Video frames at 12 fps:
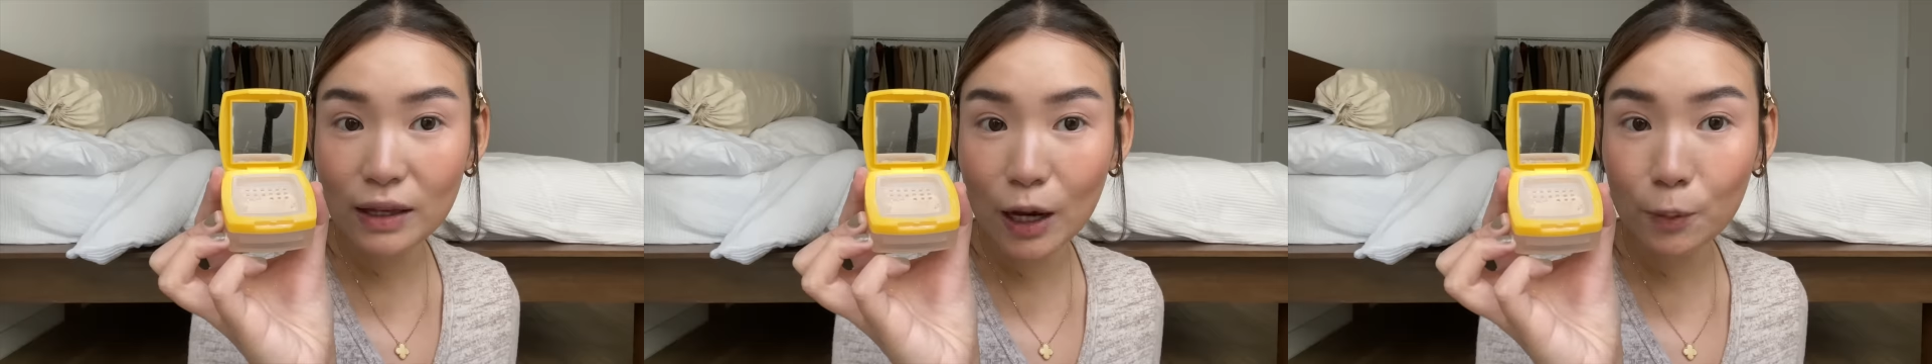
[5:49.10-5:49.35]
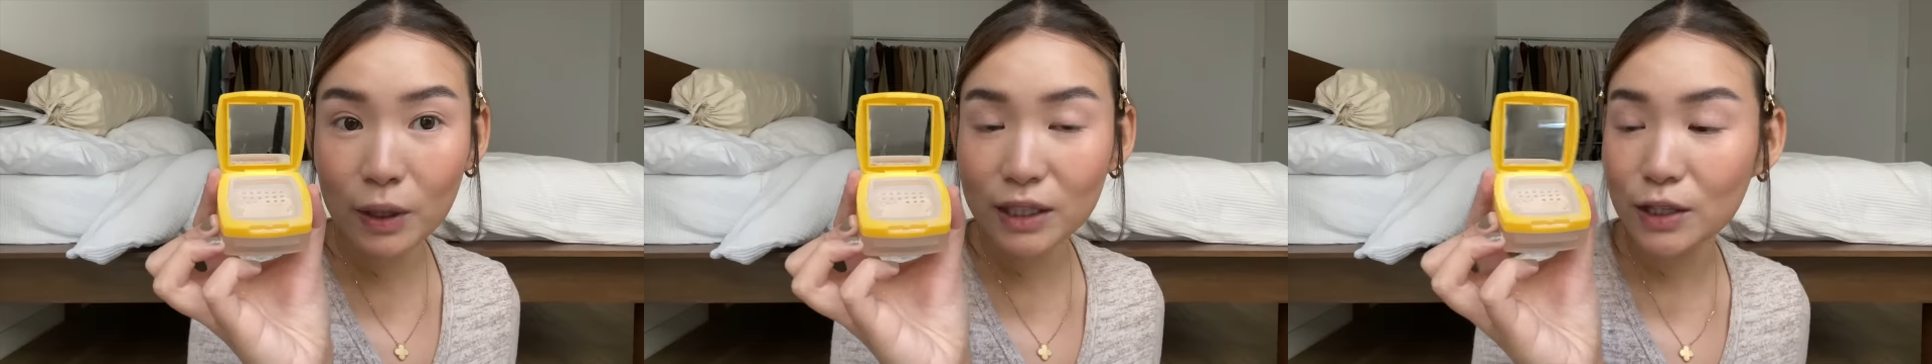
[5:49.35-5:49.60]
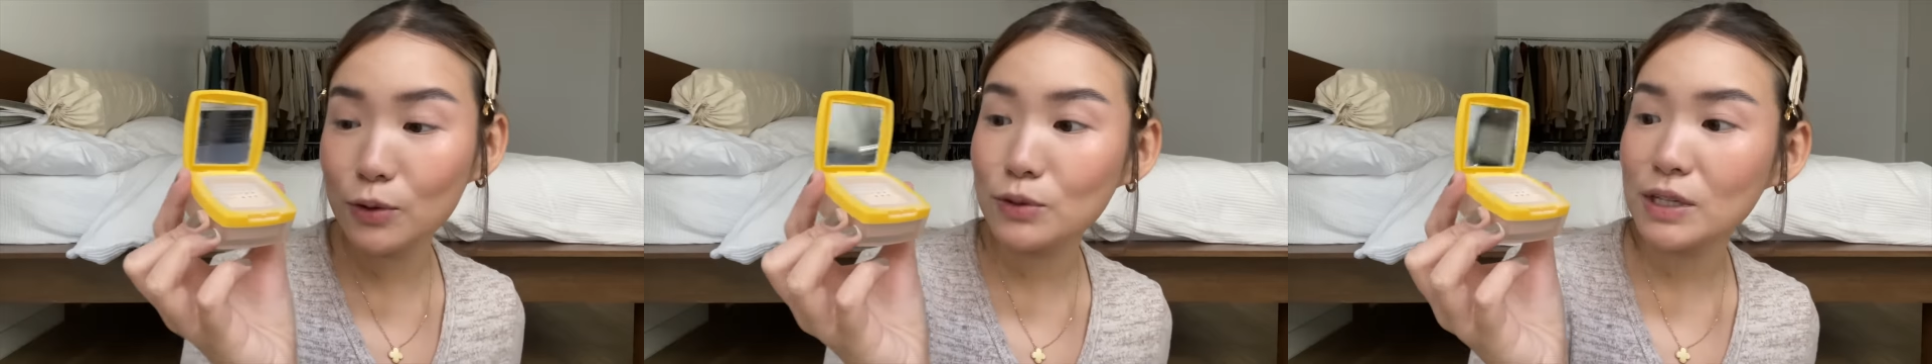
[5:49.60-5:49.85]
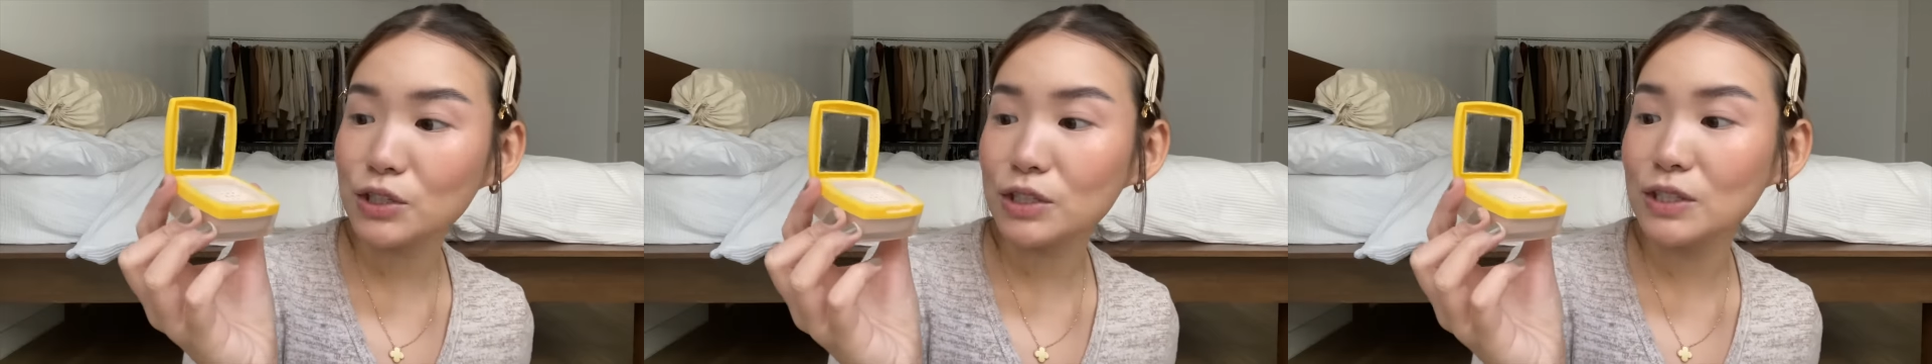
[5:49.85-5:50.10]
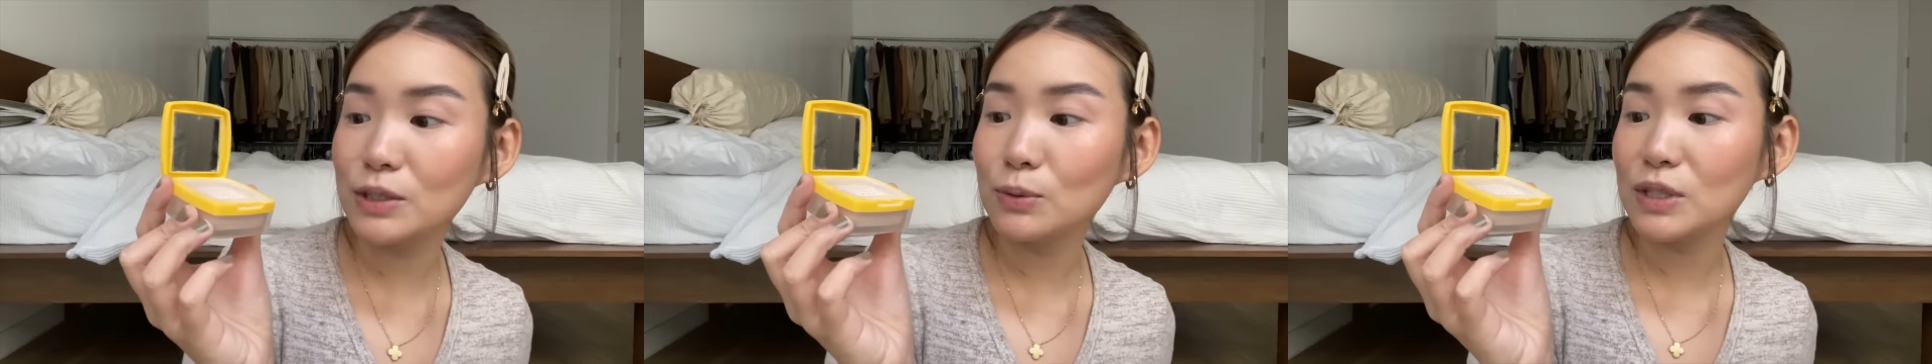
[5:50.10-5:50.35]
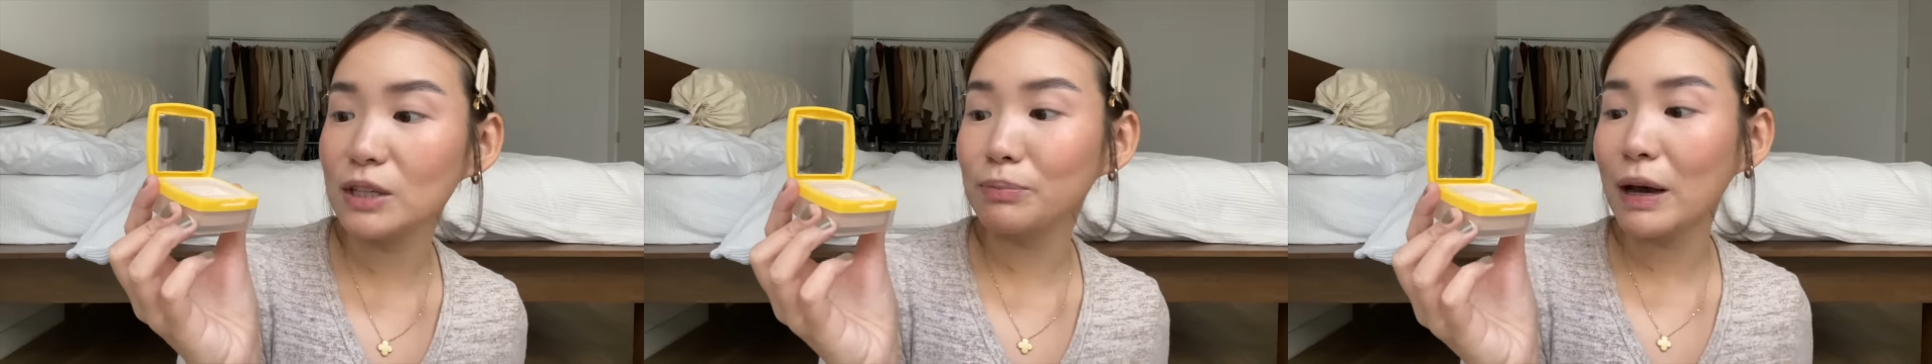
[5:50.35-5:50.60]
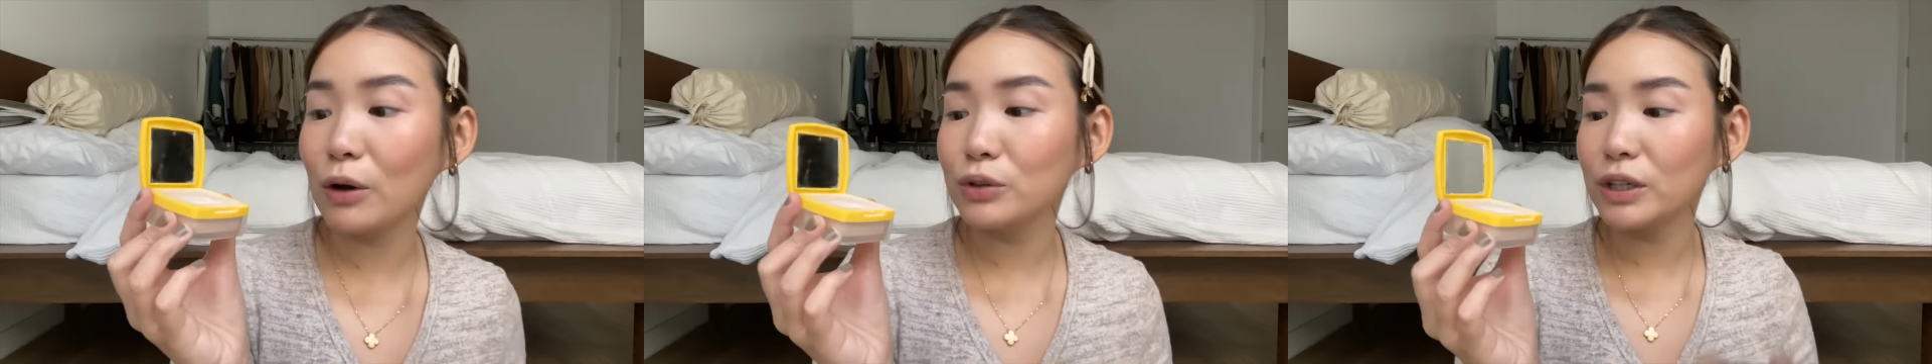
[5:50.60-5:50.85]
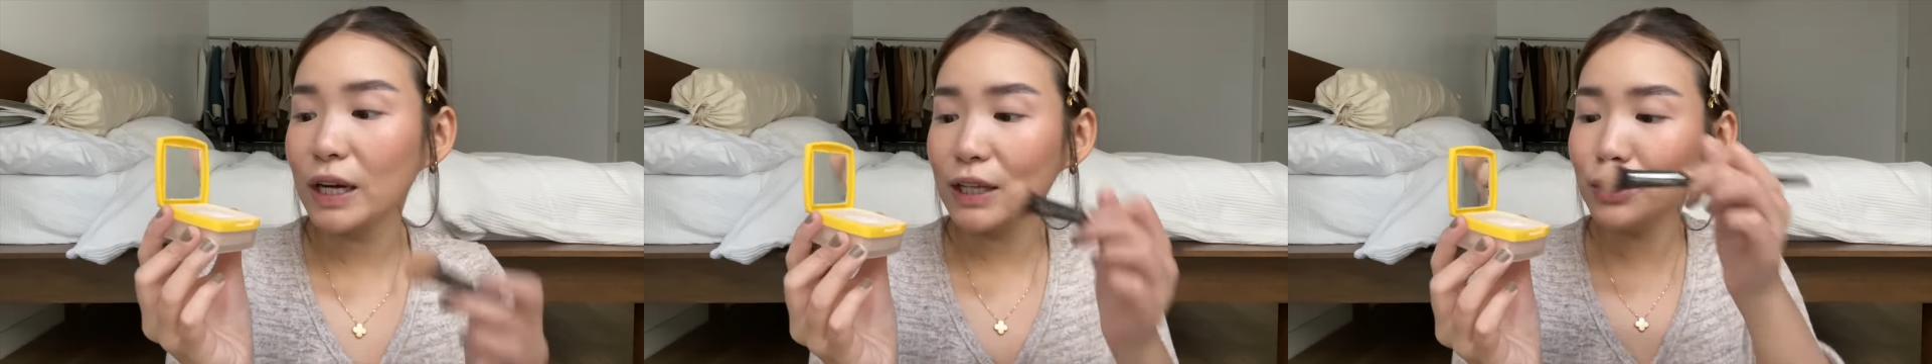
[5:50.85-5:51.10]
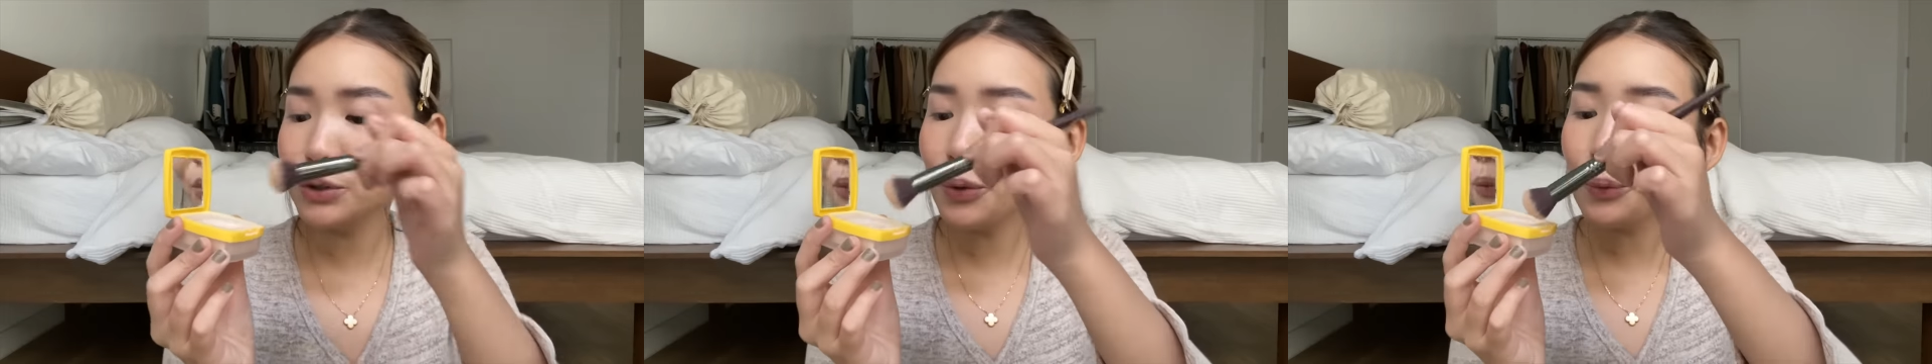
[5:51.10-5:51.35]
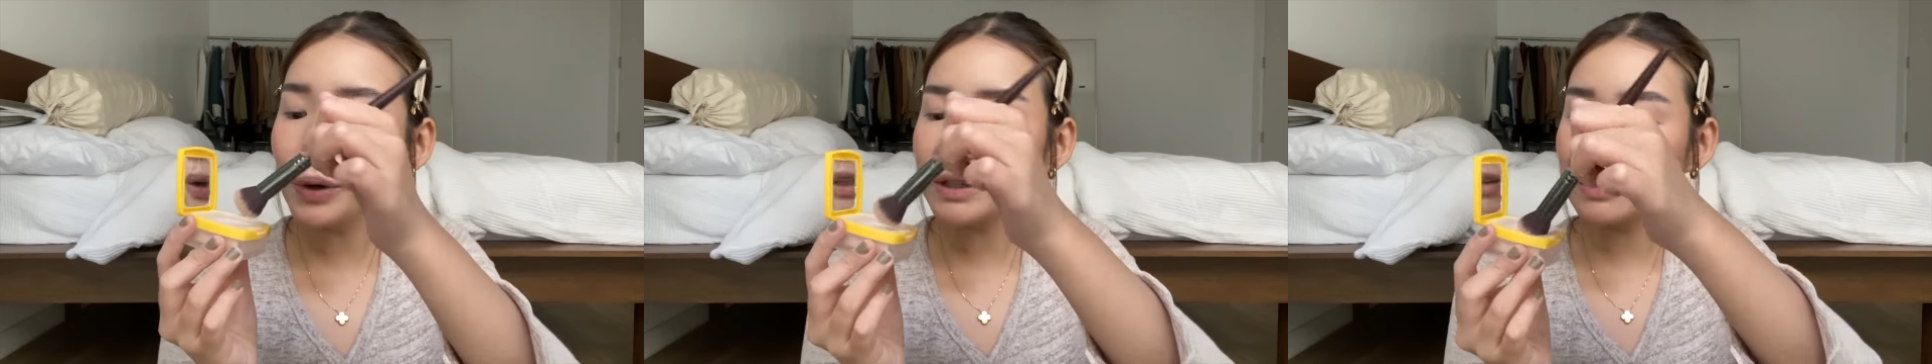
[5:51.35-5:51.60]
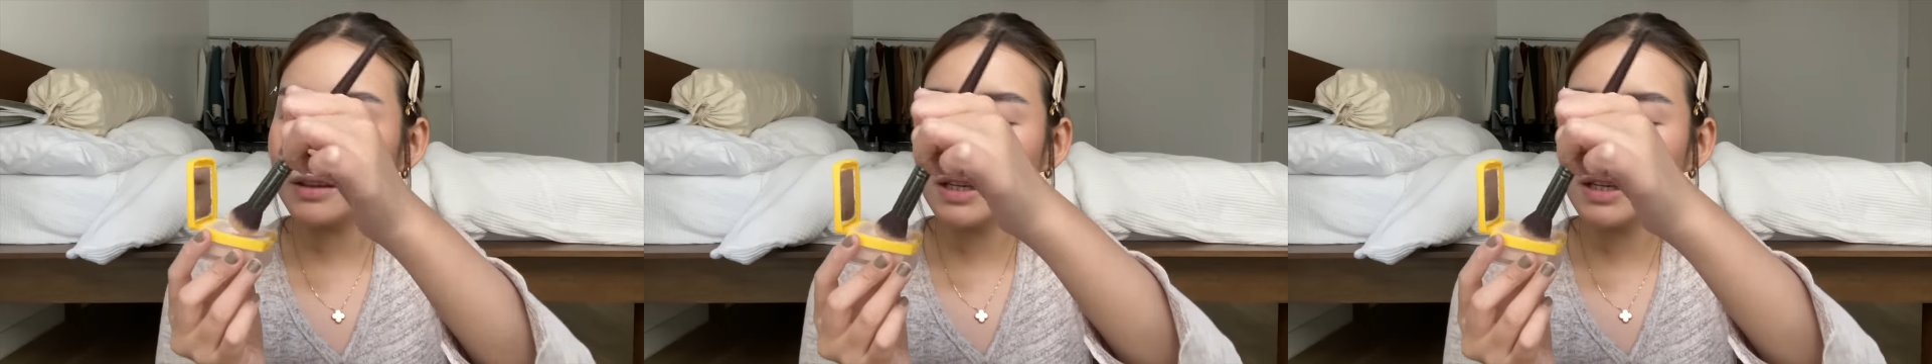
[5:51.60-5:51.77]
Now, I'm gonna use a translucent powder. And you know what?